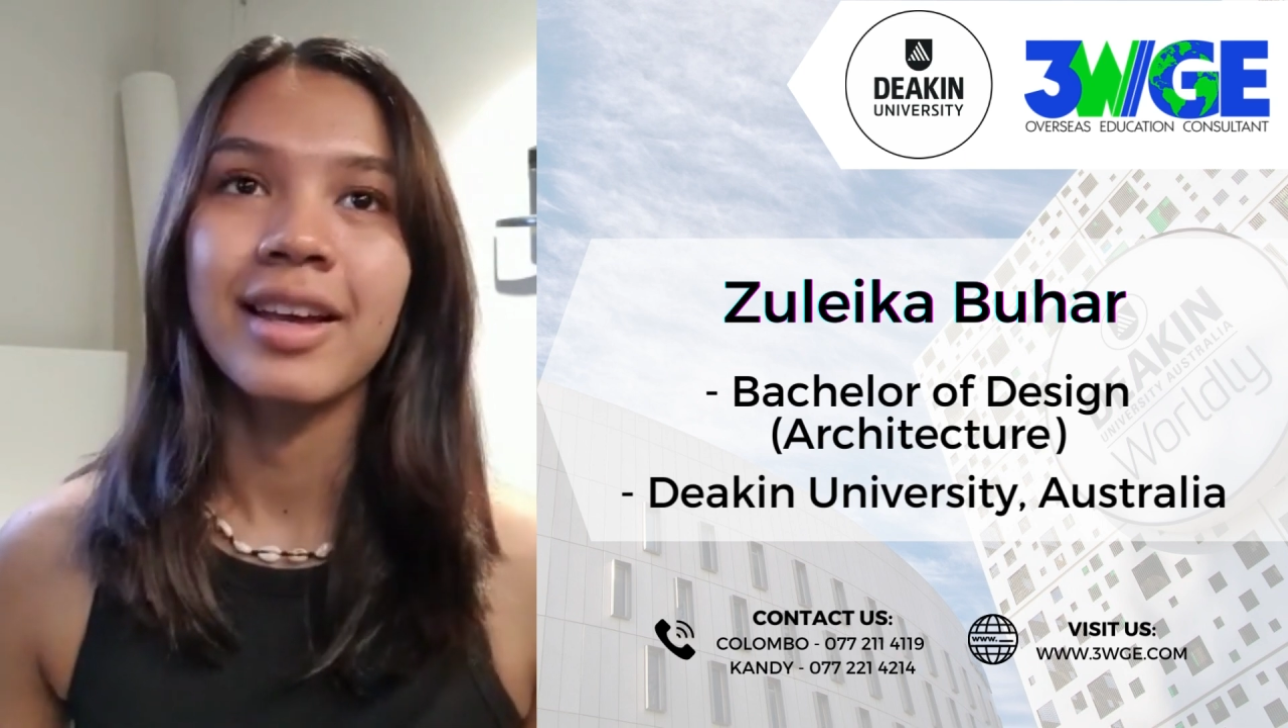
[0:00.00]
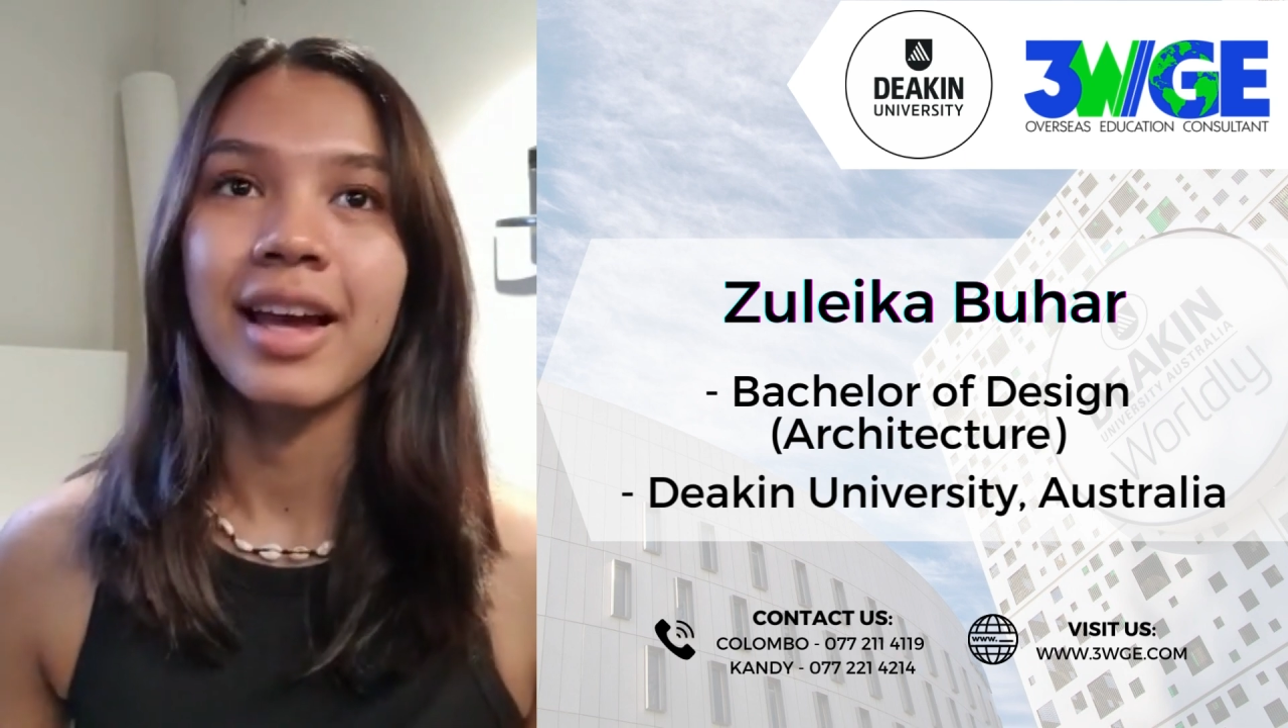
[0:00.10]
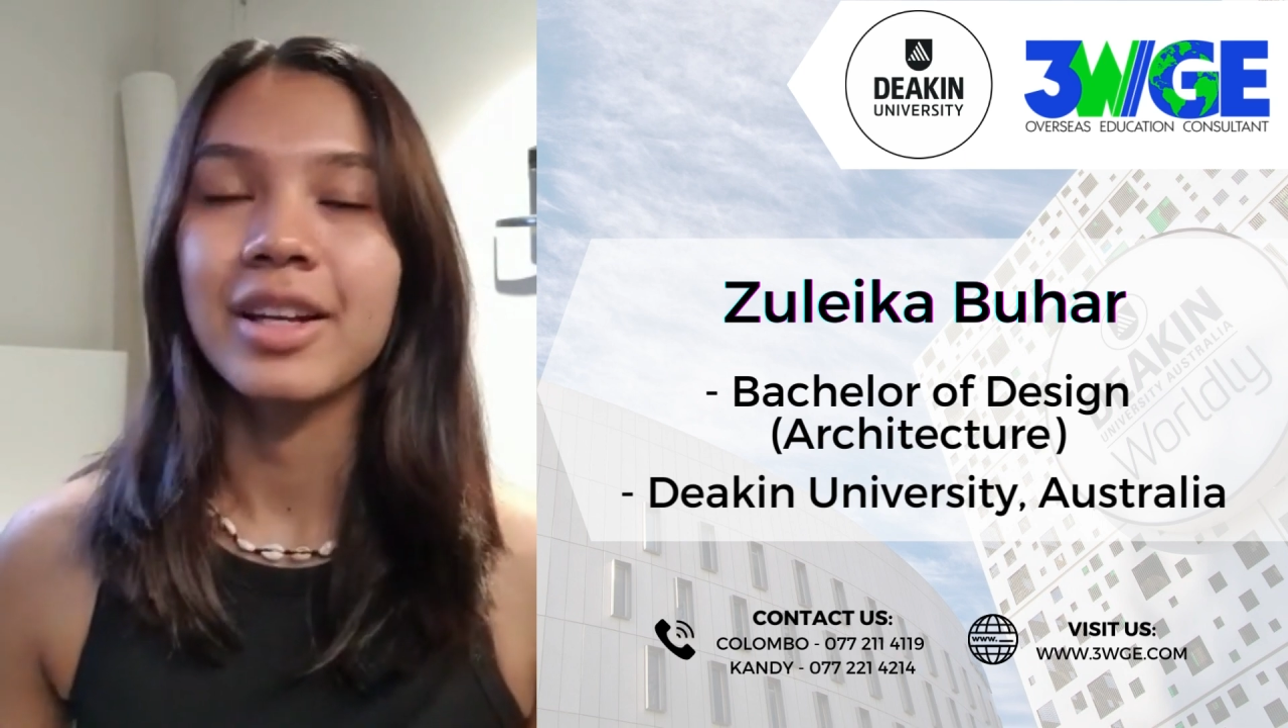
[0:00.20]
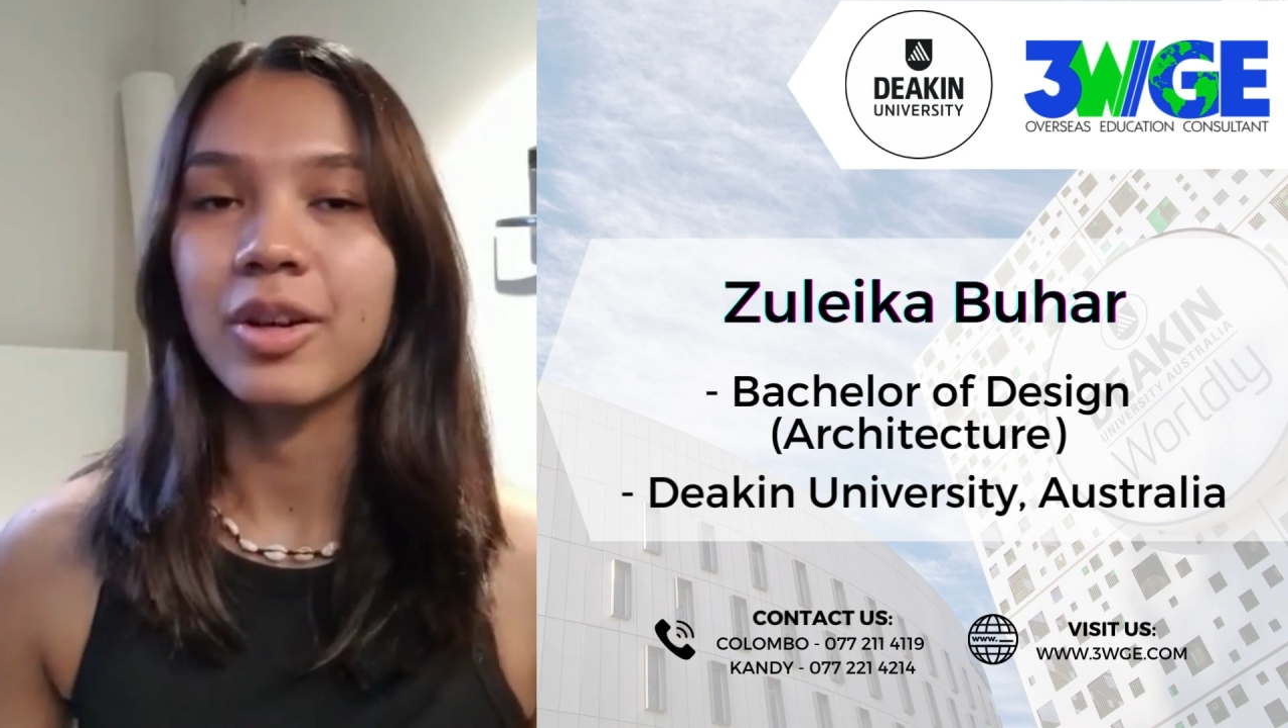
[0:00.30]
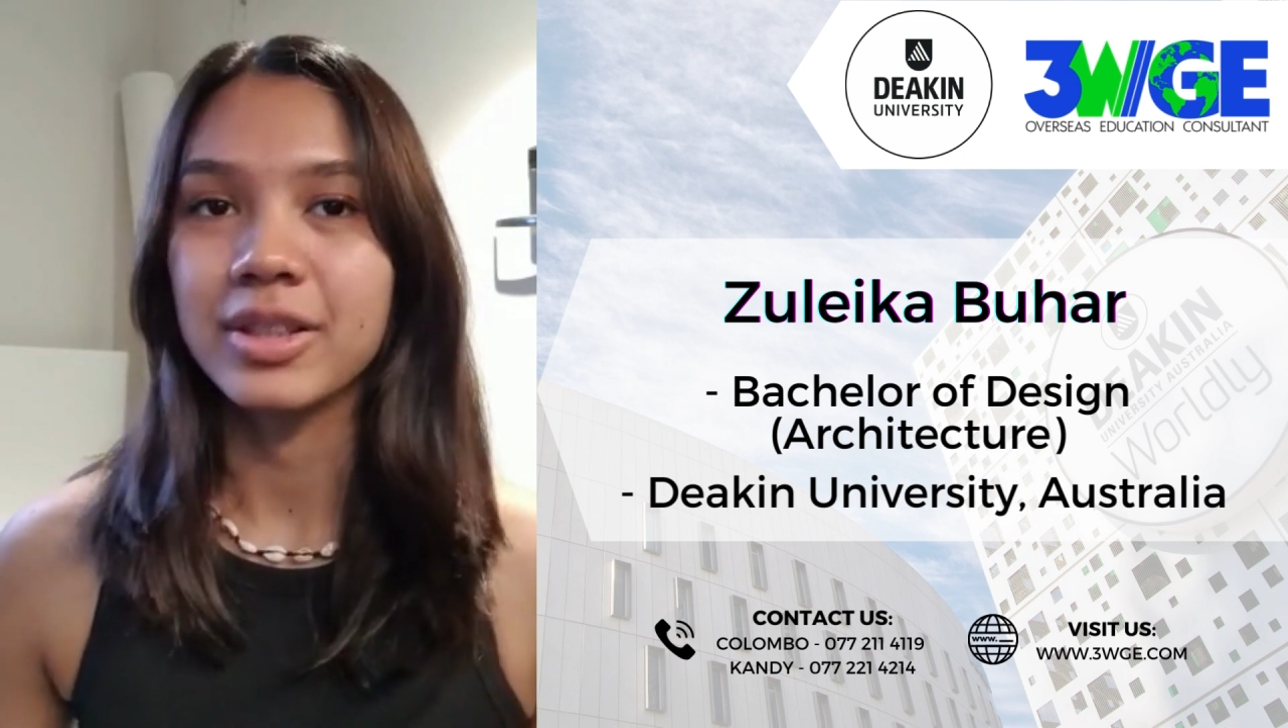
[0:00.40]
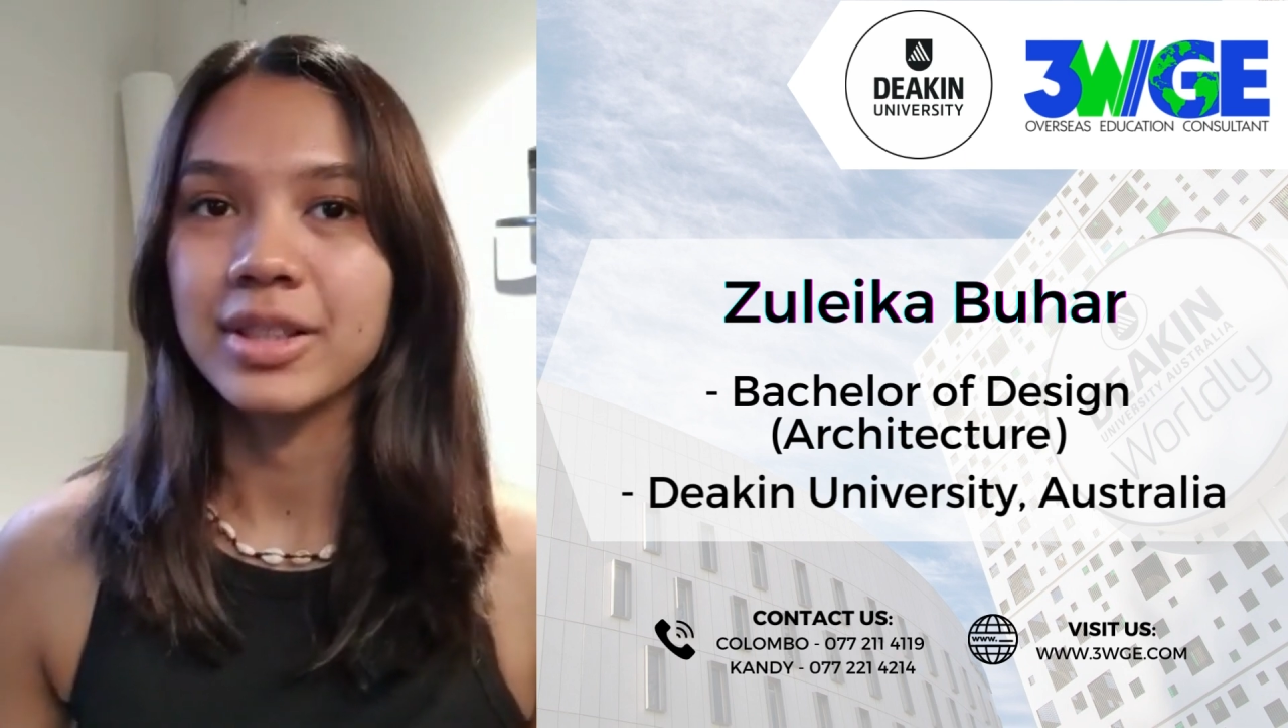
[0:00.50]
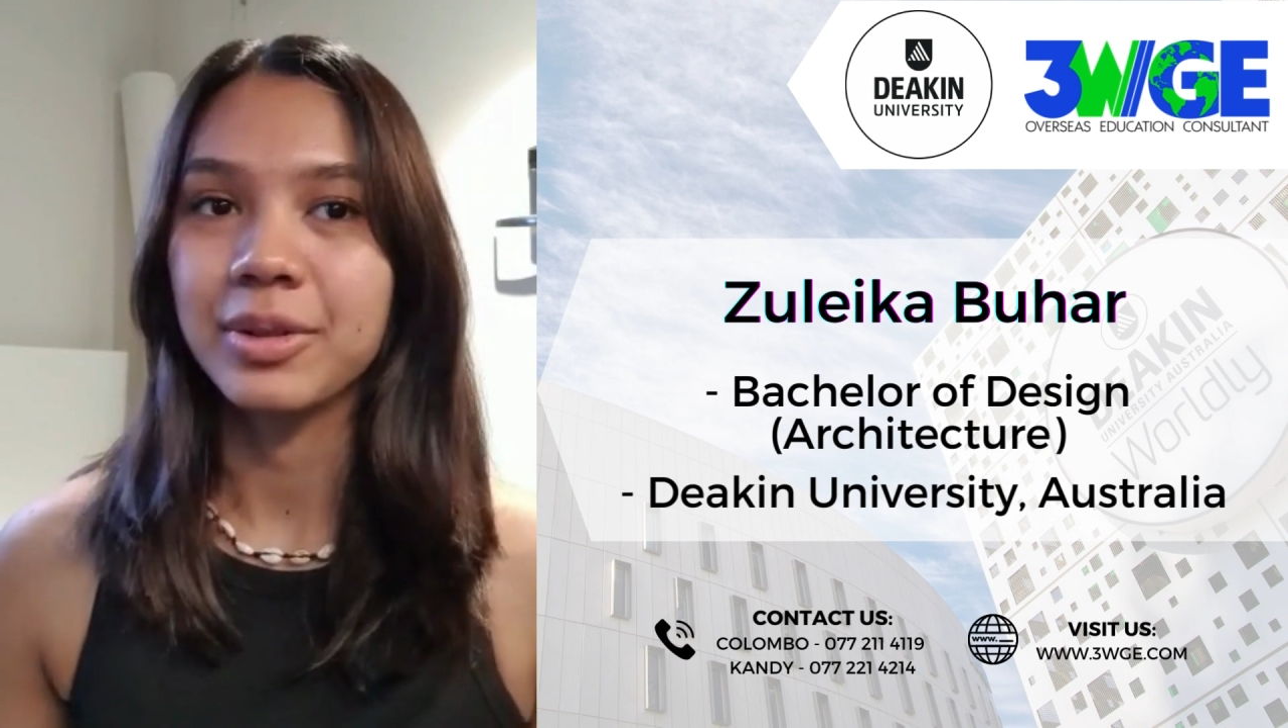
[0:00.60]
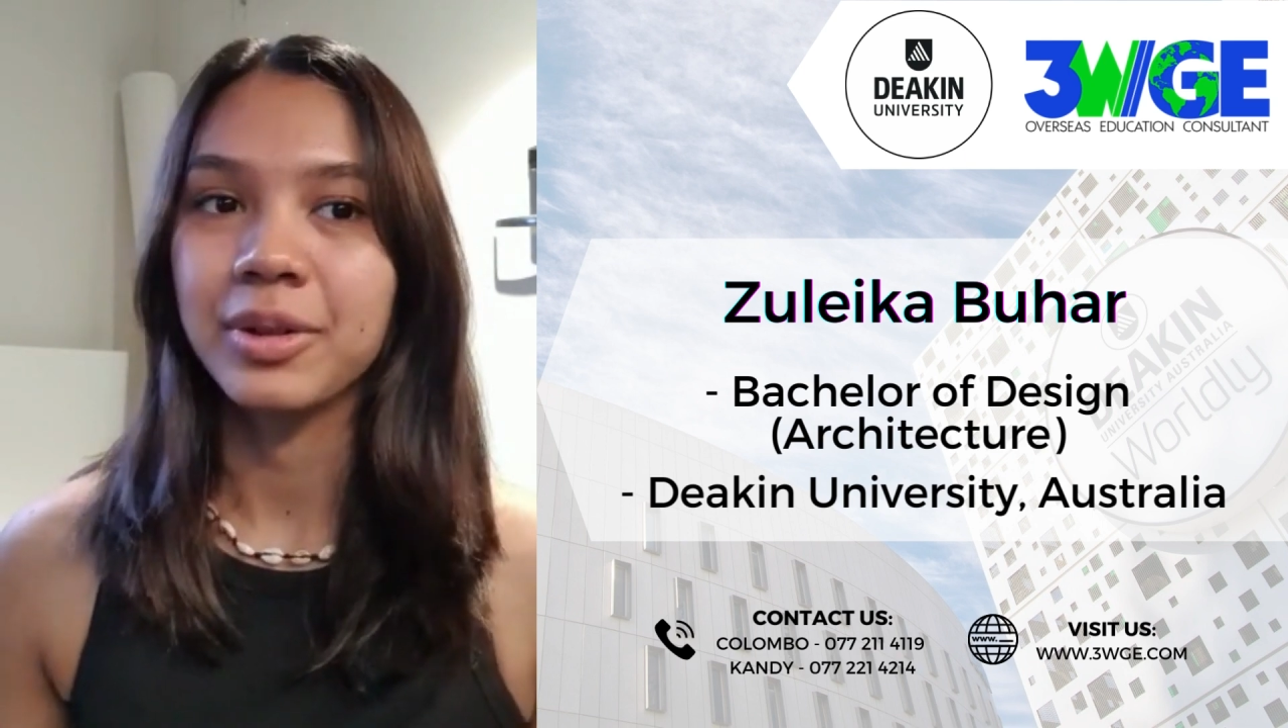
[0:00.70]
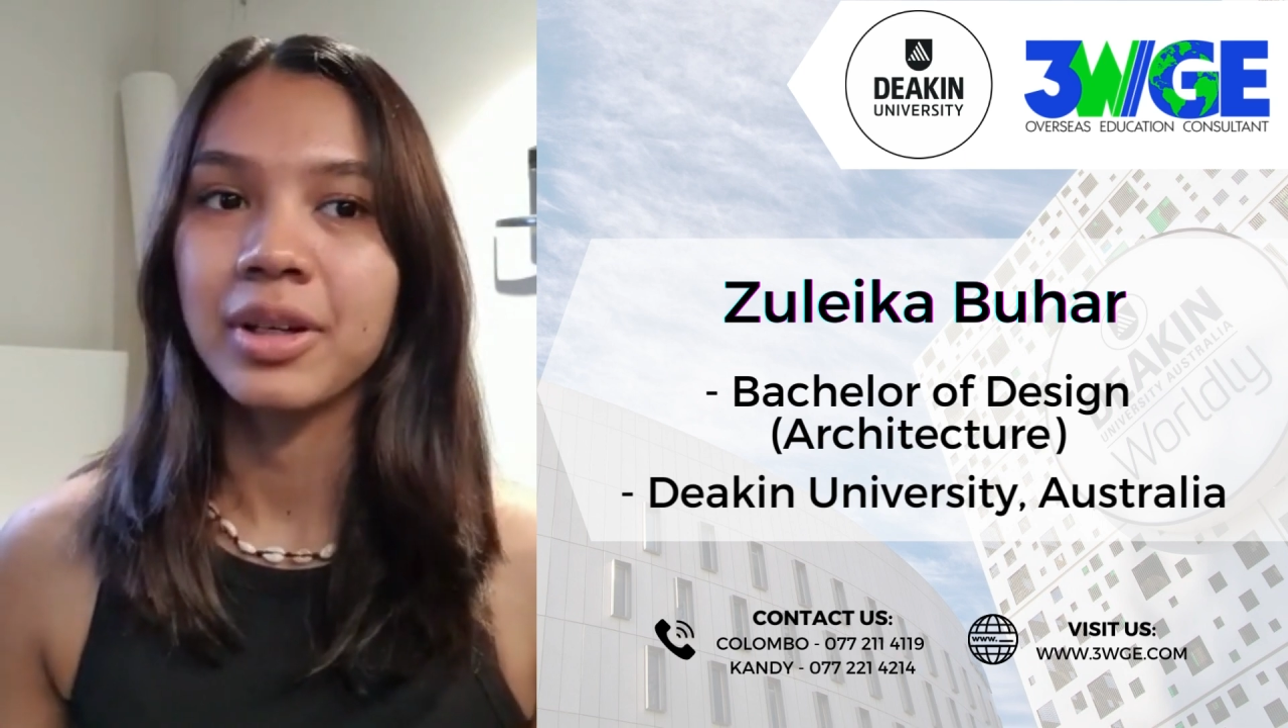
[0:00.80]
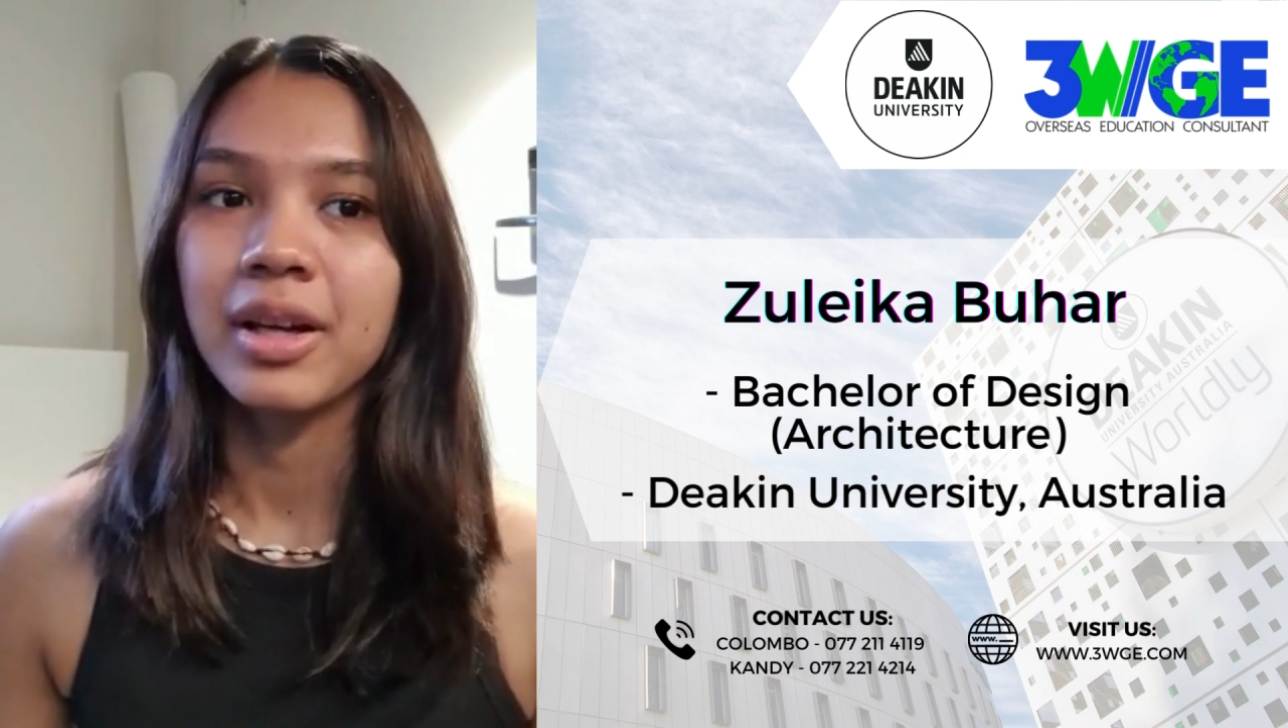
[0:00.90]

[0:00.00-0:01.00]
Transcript: and also